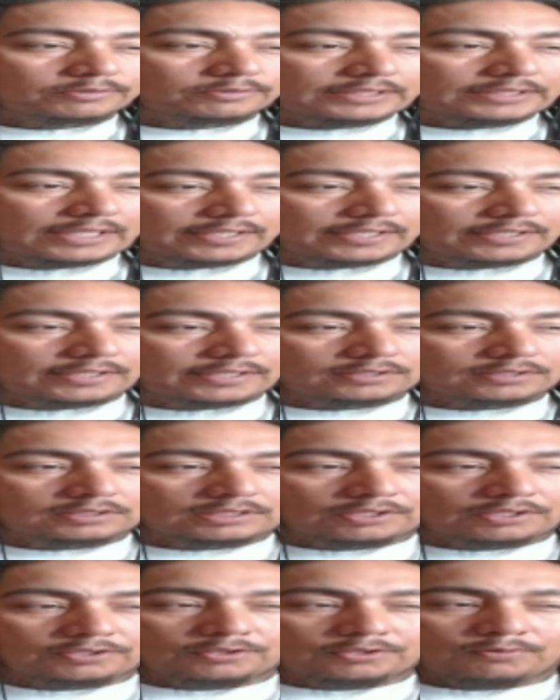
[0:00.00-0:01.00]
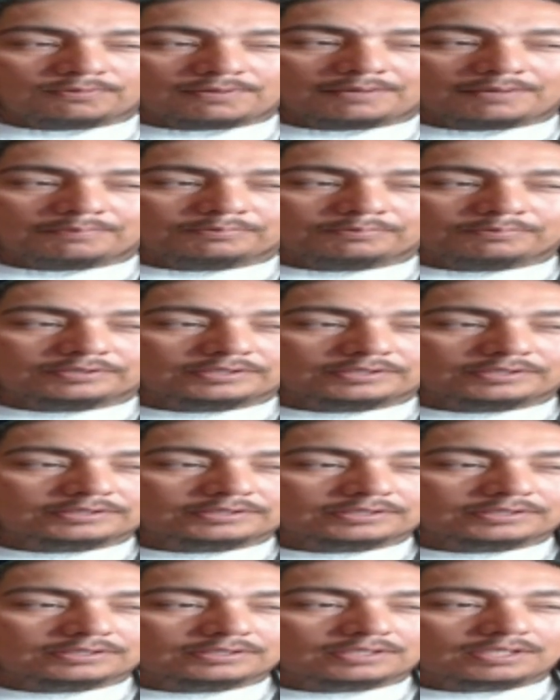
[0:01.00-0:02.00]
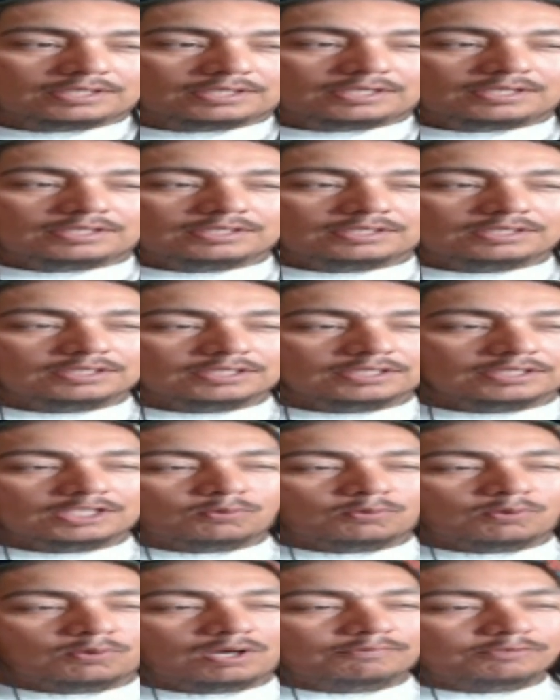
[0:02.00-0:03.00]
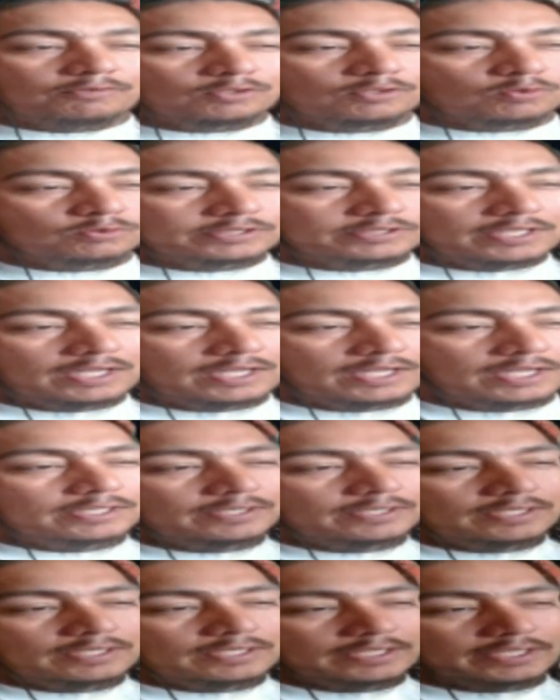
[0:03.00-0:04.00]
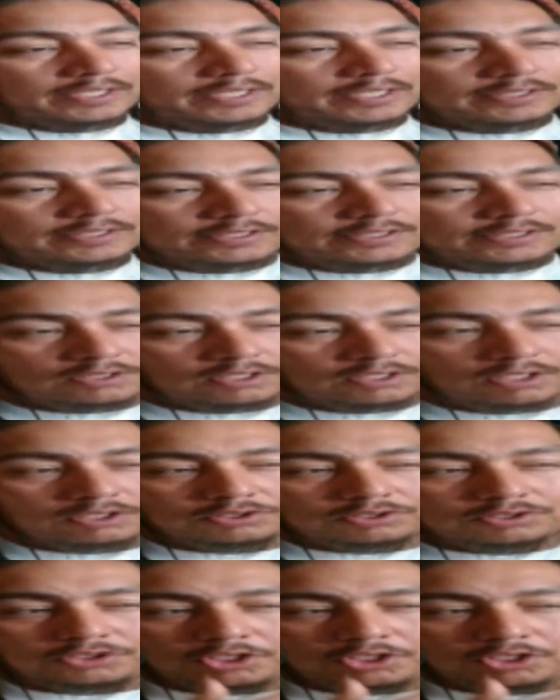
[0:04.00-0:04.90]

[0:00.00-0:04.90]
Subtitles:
Signing Southern rappers and looking around for new talent, and I guess he saw